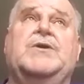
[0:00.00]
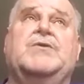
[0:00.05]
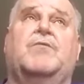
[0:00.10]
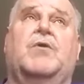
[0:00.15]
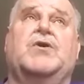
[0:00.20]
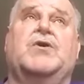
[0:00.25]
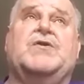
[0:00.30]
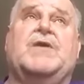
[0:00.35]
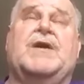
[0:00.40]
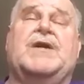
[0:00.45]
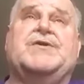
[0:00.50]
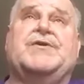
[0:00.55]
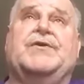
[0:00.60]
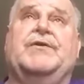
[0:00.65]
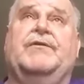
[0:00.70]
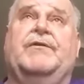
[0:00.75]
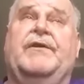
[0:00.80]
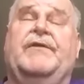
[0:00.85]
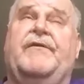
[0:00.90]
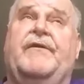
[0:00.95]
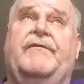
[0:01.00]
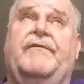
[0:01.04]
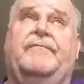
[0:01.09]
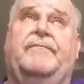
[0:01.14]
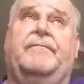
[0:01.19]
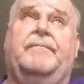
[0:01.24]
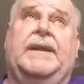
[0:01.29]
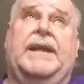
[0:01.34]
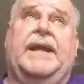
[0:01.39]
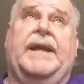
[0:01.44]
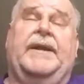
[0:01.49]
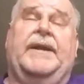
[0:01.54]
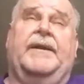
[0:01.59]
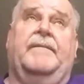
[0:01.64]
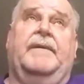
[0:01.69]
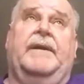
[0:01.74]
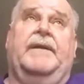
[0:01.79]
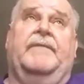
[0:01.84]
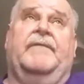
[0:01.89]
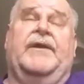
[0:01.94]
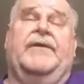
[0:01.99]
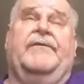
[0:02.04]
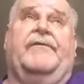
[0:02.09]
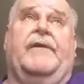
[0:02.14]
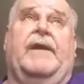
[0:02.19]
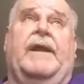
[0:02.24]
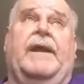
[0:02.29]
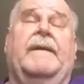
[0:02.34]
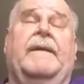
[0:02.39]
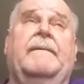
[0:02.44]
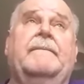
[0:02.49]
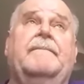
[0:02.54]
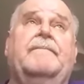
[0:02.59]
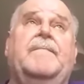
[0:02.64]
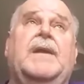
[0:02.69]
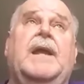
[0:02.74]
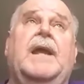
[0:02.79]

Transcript: which Roger Ashton-Griffiths played eventually.